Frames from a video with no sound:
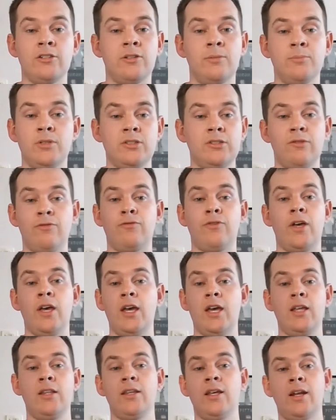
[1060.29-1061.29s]
I'm just a
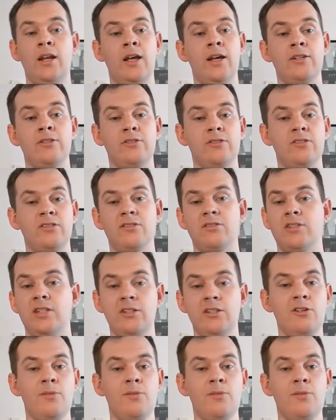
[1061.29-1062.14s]
fan that has Steeler